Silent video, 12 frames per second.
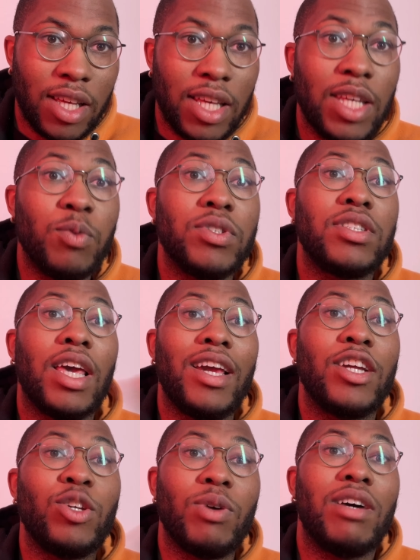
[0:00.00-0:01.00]
he was
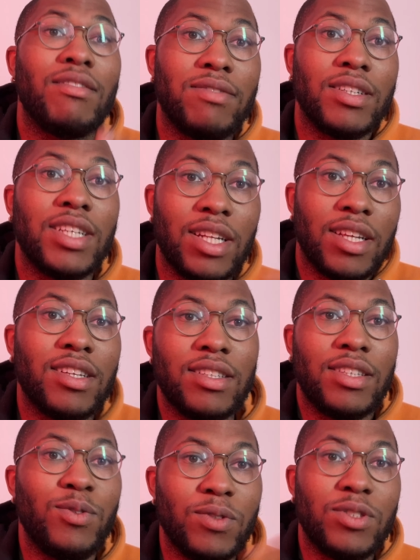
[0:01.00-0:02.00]
taking you out for dinner,
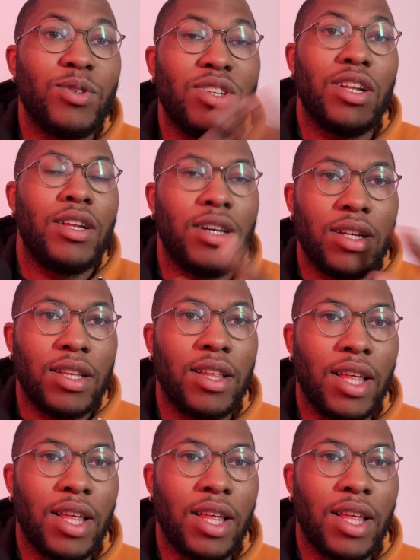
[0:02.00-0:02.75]
he was doing a lot.